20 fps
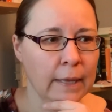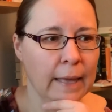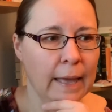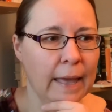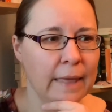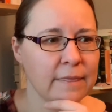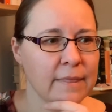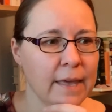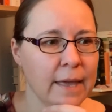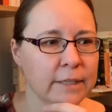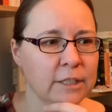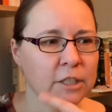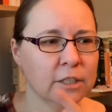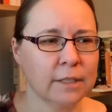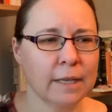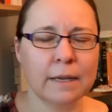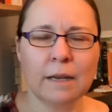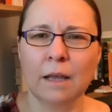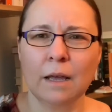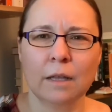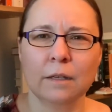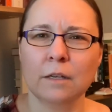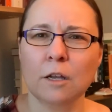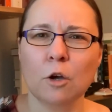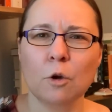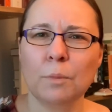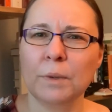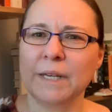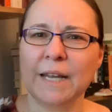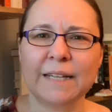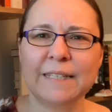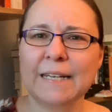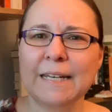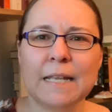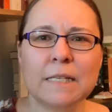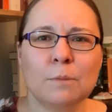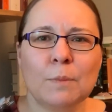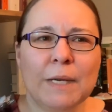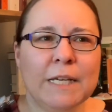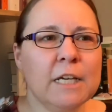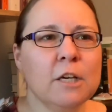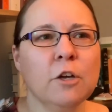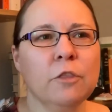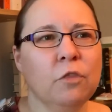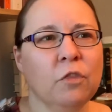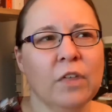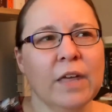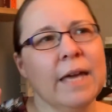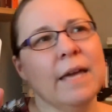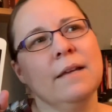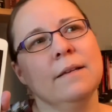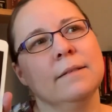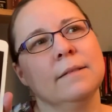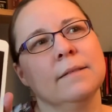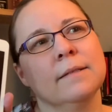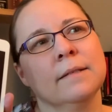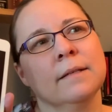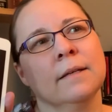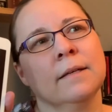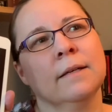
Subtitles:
And then she said, no, but I did as many good things.